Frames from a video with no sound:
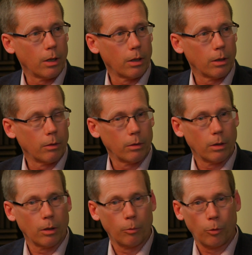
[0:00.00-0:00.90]

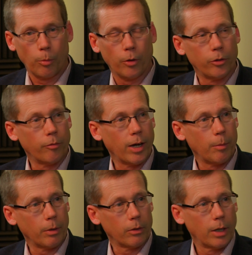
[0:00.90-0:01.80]
uh, or
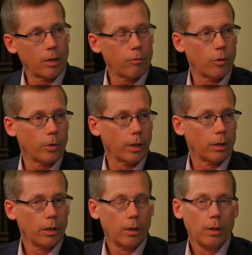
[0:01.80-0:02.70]
multivitamin containing folate.
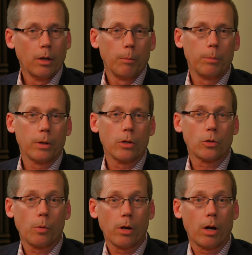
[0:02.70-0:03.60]

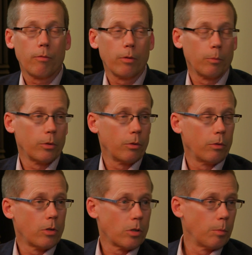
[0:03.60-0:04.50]
Because quite often when you
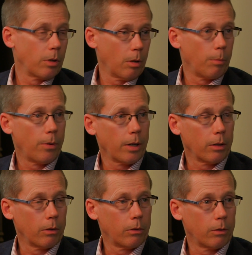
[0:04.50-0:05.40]
initially become
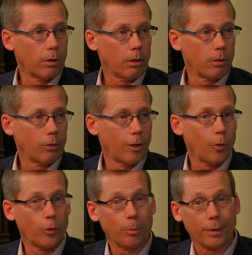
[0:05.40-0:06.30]
pregnant, uh, it's not
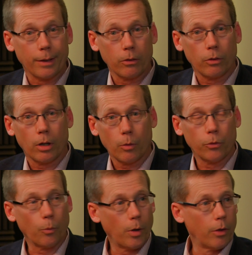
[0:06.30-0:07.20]
always planned, you're not
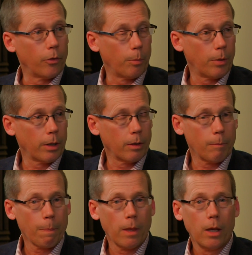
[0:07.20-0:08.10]
always aware that you're
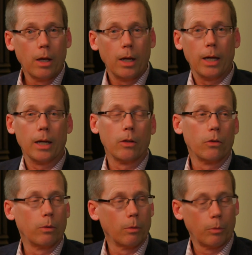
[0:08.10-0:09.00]
pregnant.
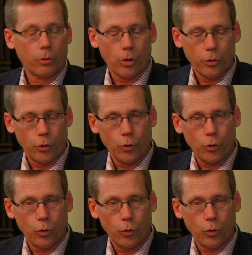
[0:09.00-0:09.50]
And the, what's called the